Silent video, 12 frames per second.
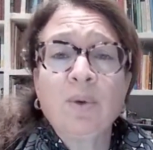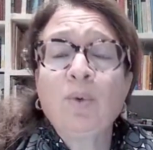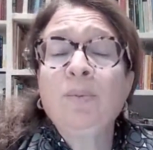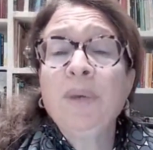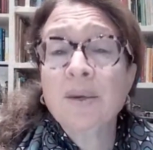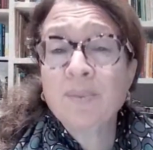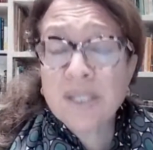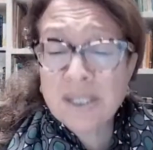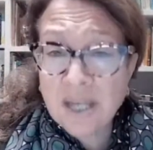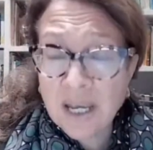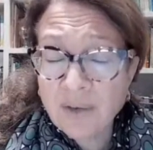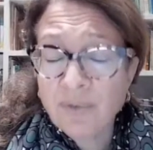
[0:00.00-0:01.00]
it would be a
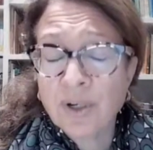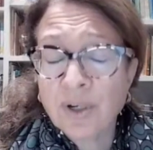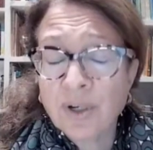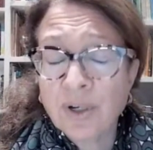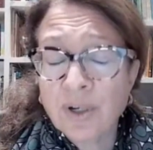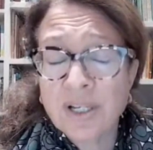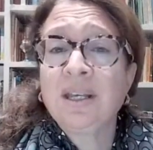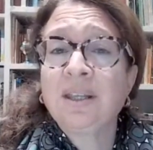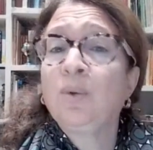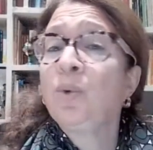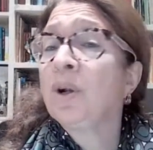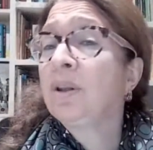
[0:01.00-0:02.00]
mistake for us to
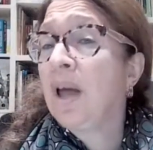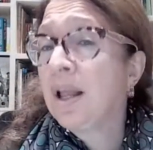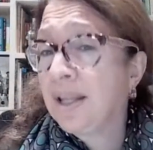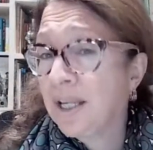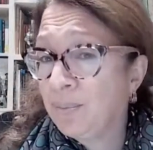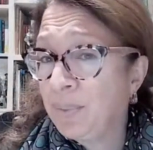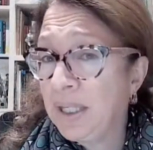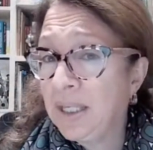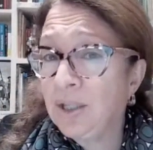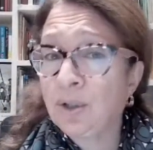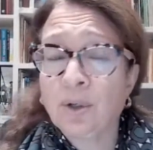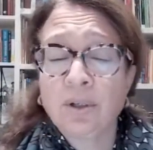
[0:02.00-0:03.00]
think that we're a lot like
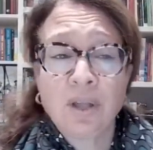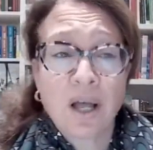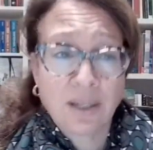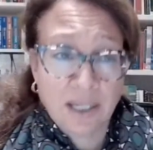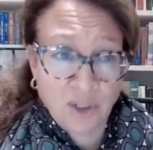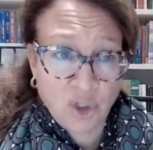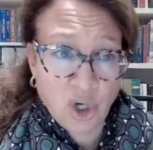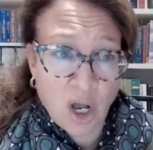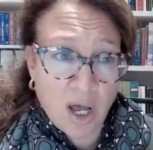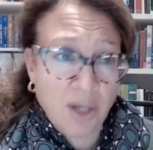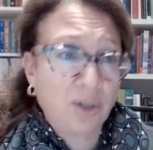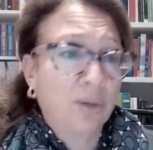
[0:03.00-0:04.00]
Peter or a lot like
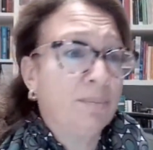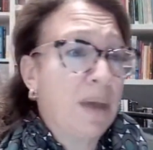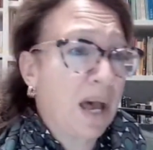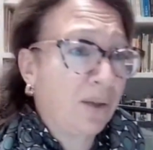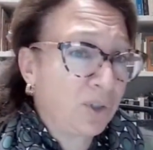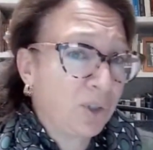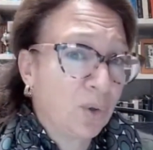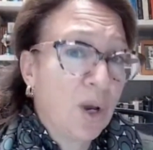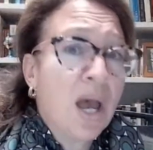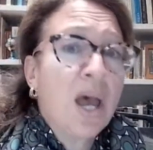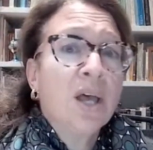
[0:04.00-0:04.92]
John or Matthew.